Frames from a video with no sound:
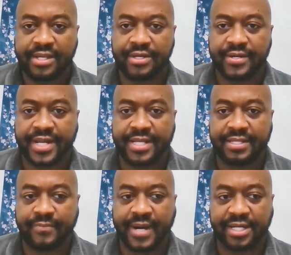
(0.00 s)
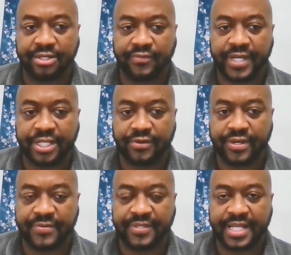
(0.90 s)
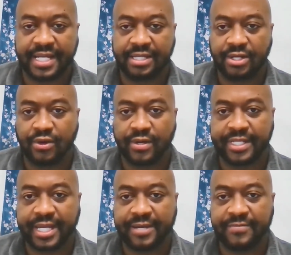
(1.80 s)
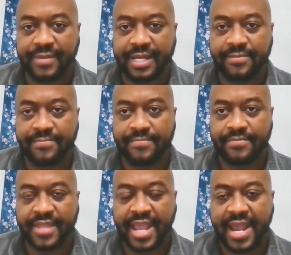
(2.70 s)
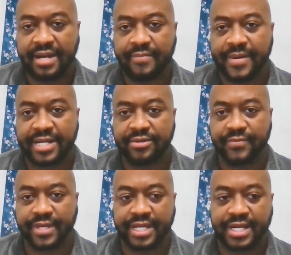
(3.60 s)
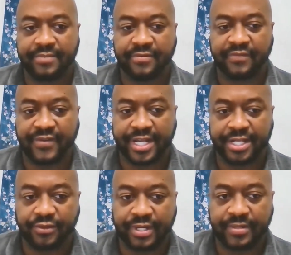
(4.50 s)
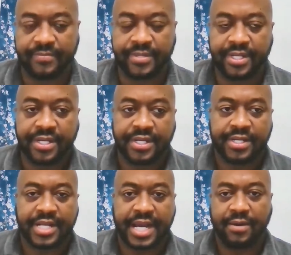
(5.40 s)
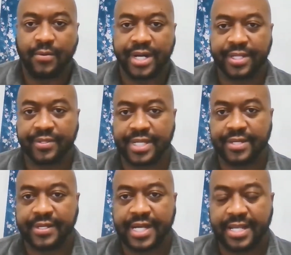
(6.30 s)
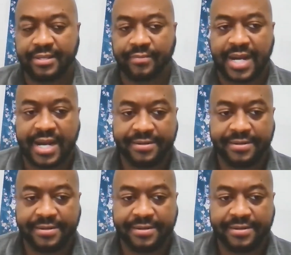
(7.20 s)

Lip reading: There's about three dreams that the Lord gave me. I had about three prophetic dreams that I wanted to tell you guys about.